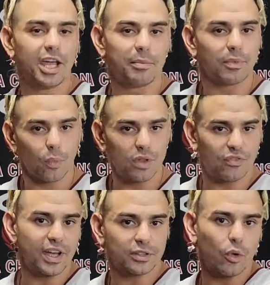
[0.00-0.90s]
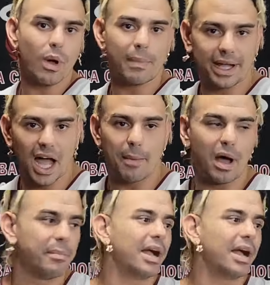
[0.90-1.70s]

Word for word: him with Victor Wembanyama.